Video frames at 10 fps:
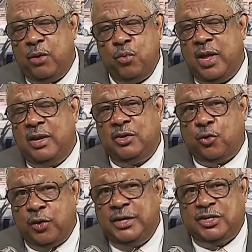
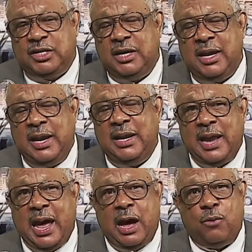increasing in
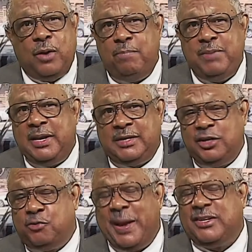our
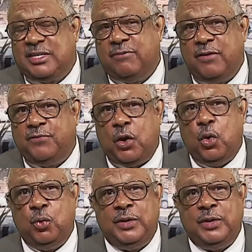abilities by sevenfold.